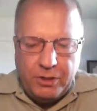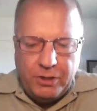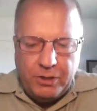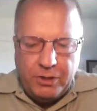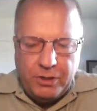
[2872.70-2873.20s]
uh,
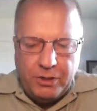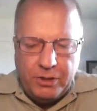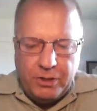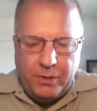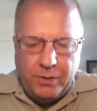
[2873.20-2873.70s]
that, that
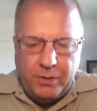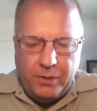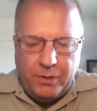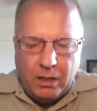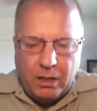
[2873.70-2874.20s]
our folks
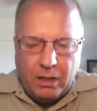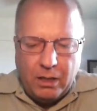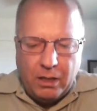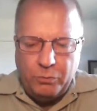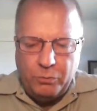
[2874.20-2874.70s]
will be
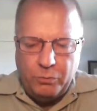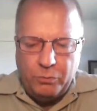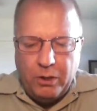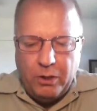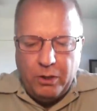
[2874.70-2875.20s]
on
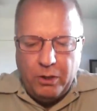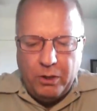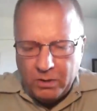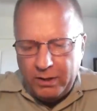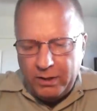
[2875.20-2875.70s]
and,
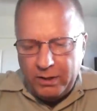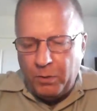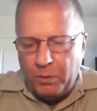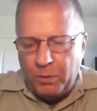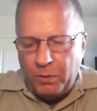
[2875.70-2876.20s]
monitoring.
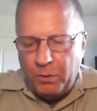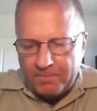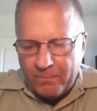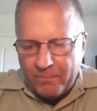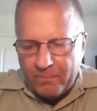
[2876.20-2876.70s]

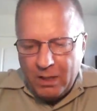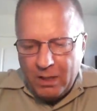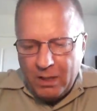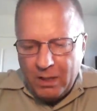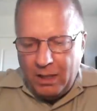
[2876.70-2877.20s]

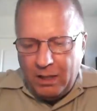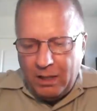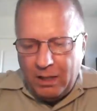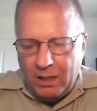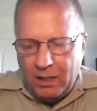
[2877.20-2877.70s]
Um,
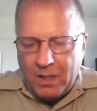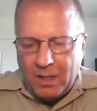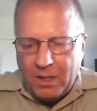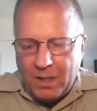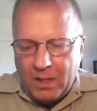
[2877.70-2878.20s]

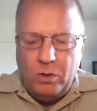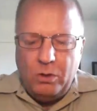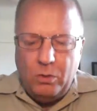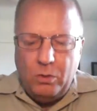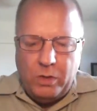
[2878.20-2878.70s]
when you
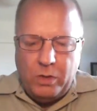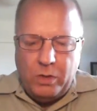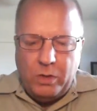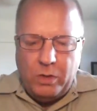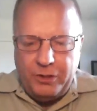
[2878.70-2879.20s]
have a
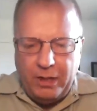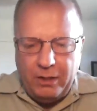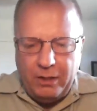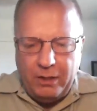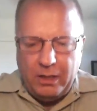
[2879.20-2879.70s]

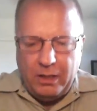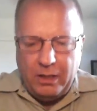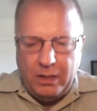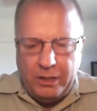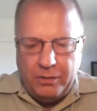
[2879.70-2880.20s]
standardized list of
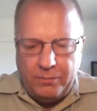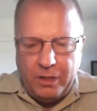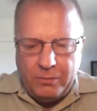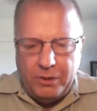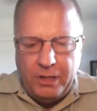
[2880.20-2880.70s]

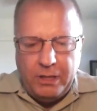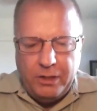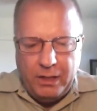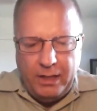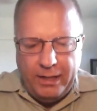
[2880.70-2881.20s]
frequencies
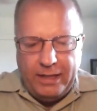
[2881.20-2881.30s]
and a